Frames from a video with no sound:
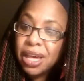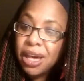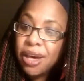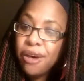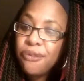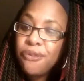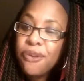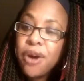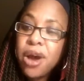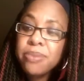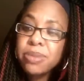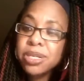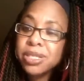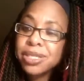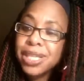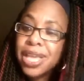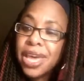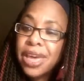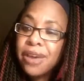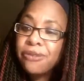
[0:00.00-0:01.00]
A former
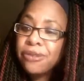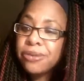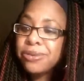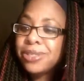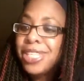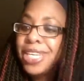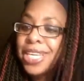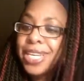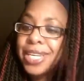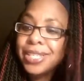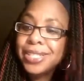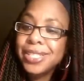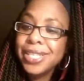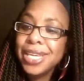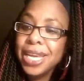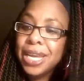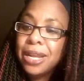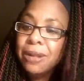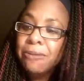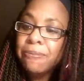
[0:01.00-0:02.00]
slave from
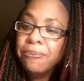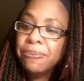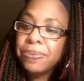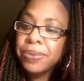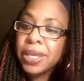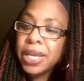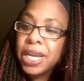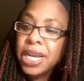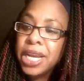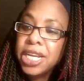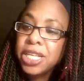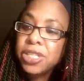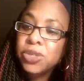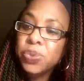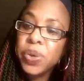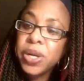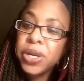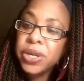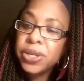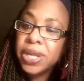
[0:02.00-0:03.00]
Tennessee, his
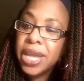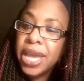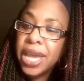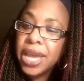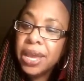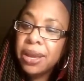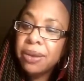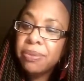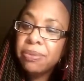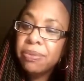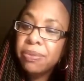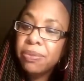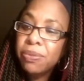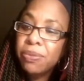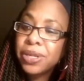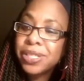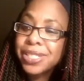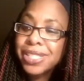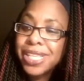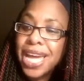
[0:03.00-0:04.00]
real name
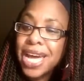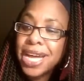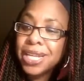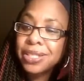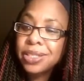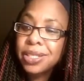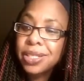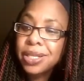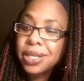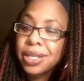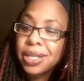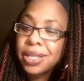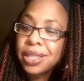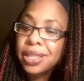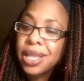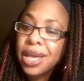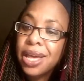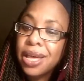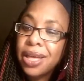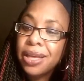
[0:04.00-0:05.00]
was Nat
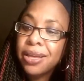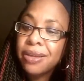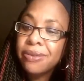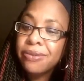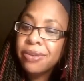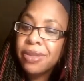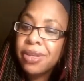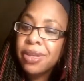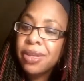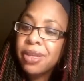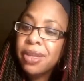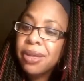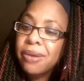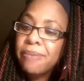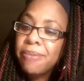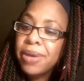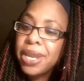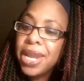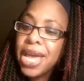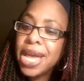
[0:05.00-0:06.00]
Love,
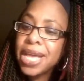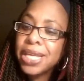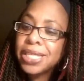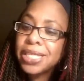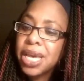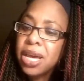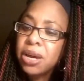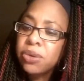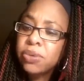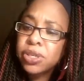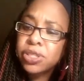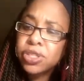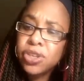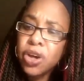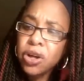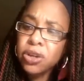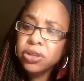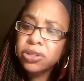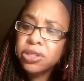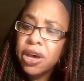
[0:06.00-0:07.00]
but as a
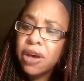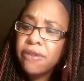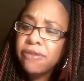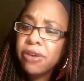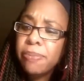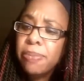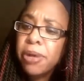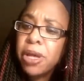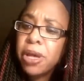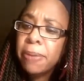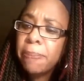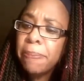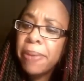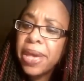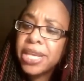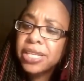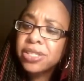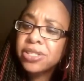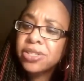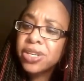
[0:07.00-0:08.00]
result of a book
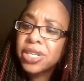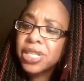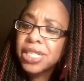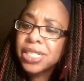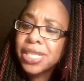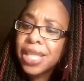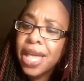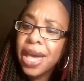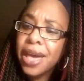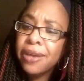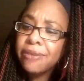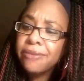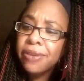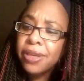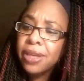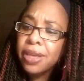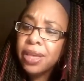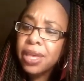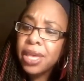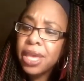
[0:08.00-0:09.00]
based on his life,
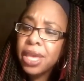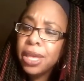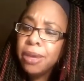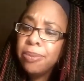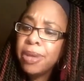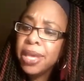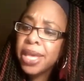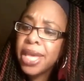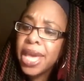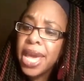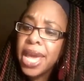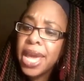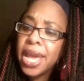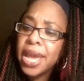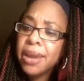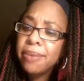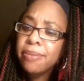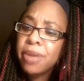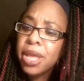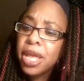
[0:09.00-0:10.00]
he
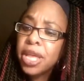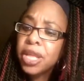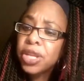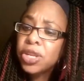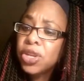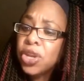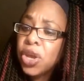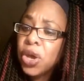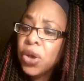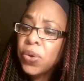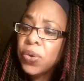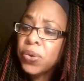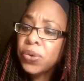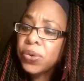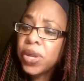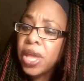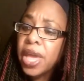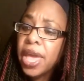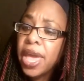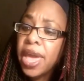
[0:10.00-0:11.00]
became
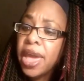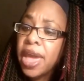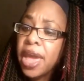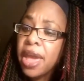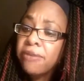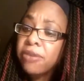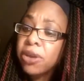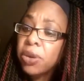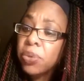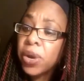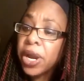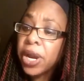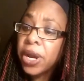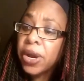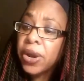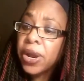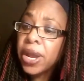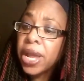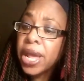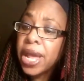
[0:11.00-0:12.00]
known
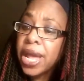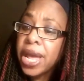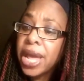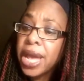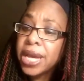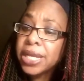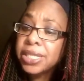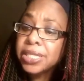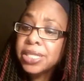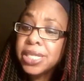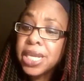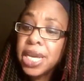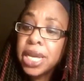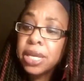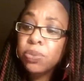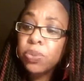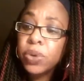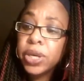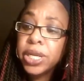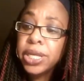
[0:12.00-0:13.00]
everywhere as
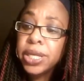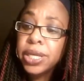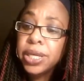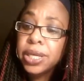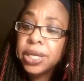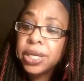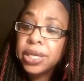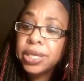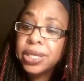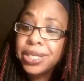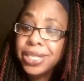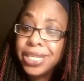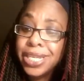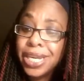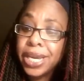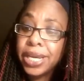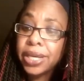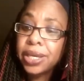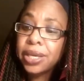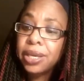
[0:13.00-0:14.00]
Deadwood
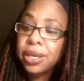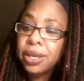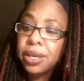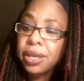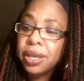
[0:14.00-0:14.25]
Dick.